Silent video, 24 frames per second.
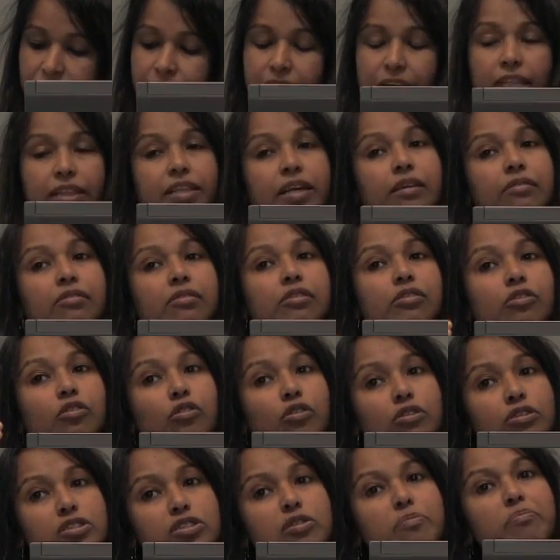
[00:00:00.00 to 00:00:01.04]
that there are
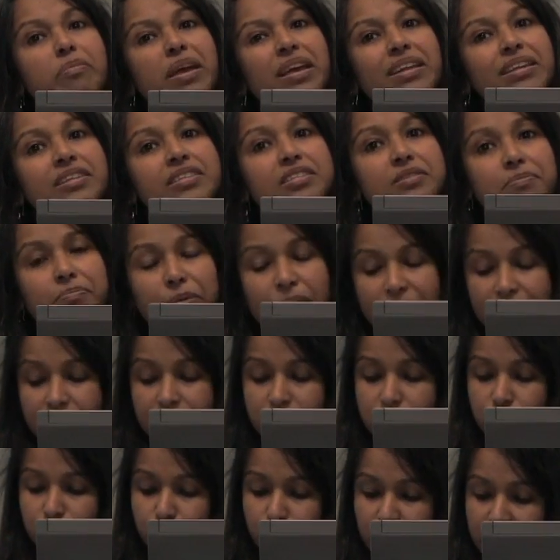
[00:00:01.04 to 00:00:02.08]
also many
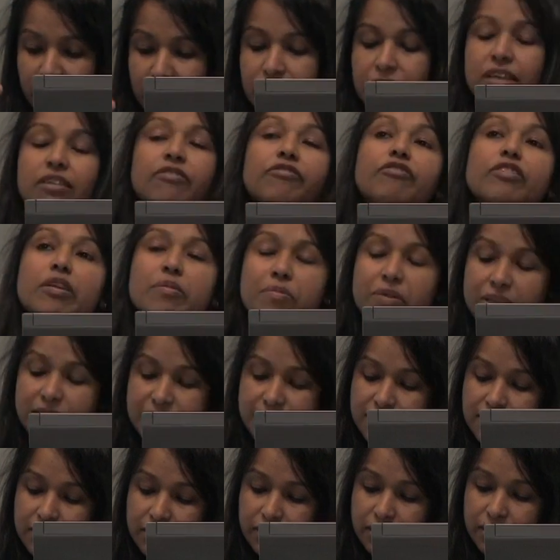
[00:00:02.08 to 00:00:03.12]
debates within
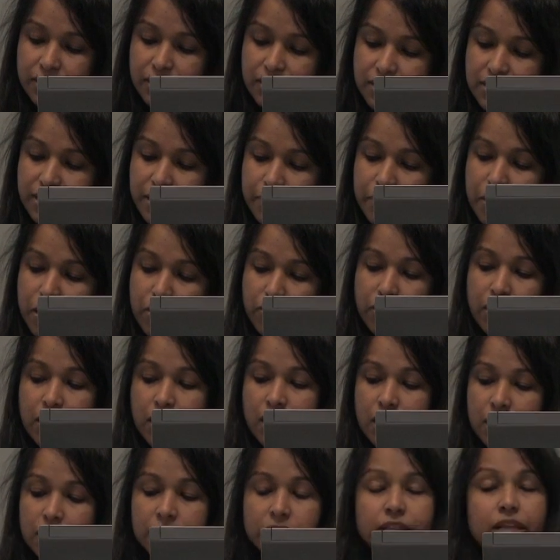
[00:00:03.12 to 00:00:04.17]
feminist circles about
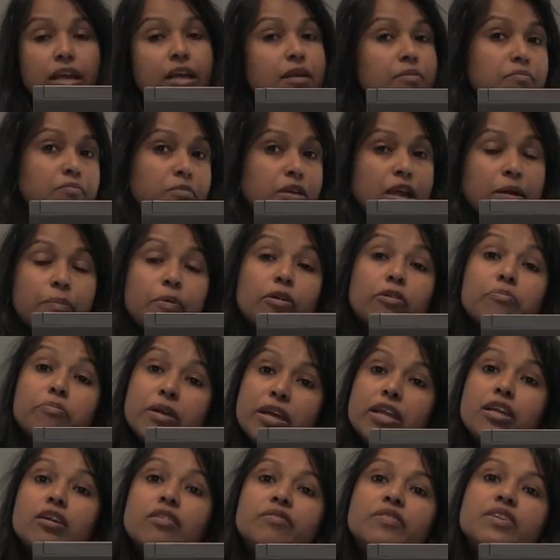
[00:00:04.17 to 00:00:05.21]

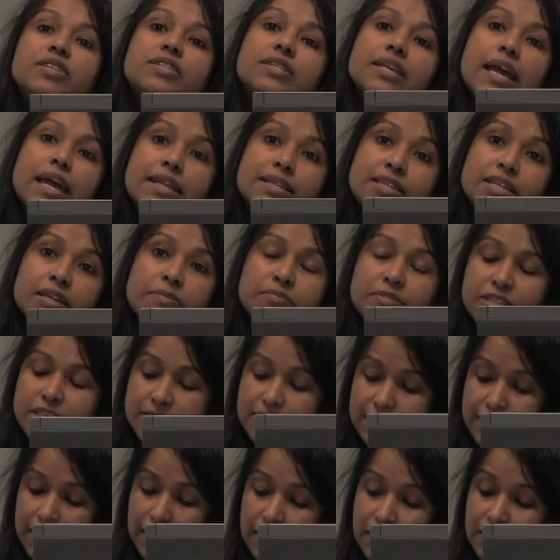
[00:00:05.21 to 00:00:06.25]
many of these attempts
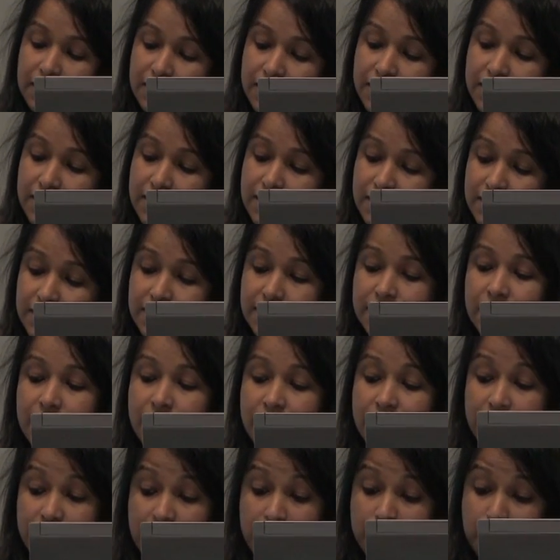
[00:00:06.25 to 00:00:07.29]
as elitists,
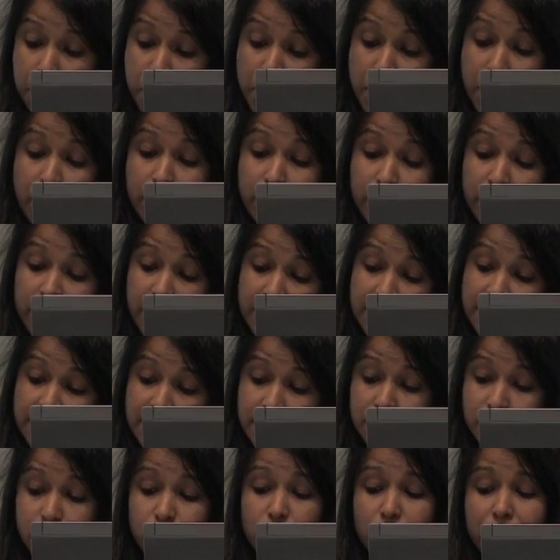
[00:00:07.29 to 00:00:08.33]

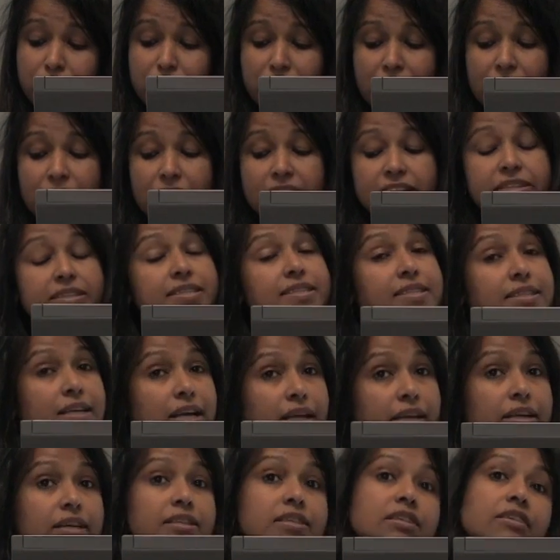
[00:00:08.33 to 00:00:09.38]
imperialists, or merely
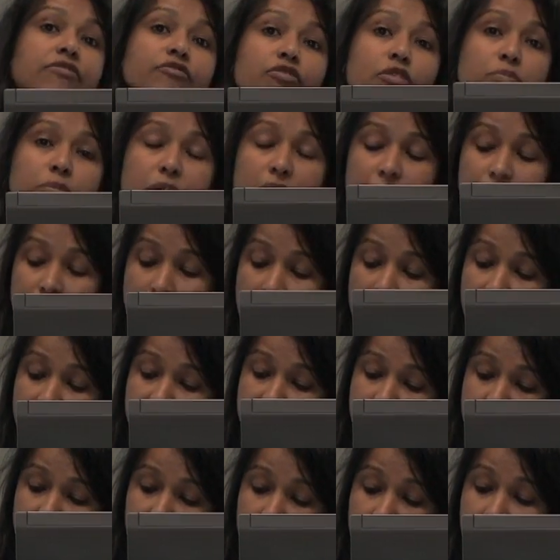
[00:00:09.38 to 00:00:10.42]
disconnected from the
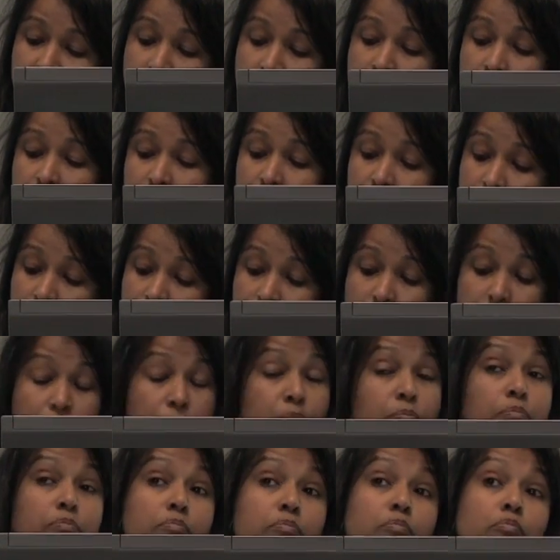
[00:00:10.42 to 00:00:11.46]
lives of
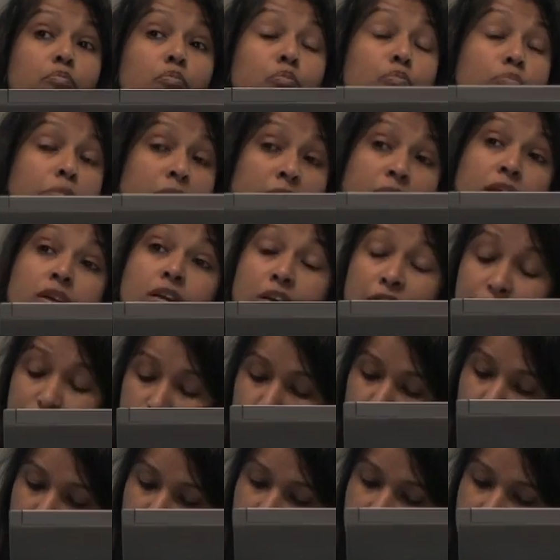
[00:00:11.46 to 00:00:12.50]
many of the
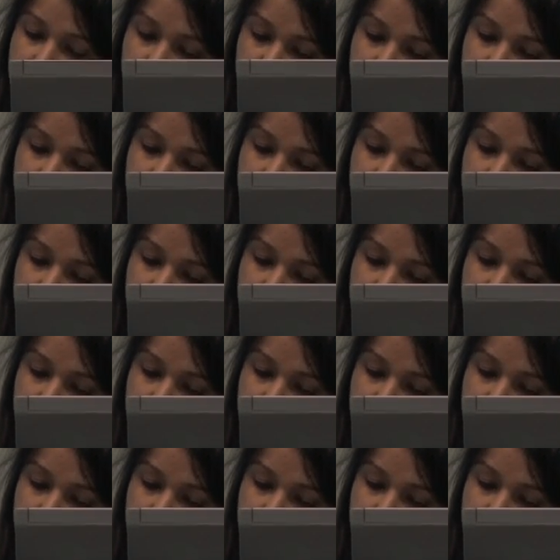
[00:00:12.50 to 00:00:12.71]
world's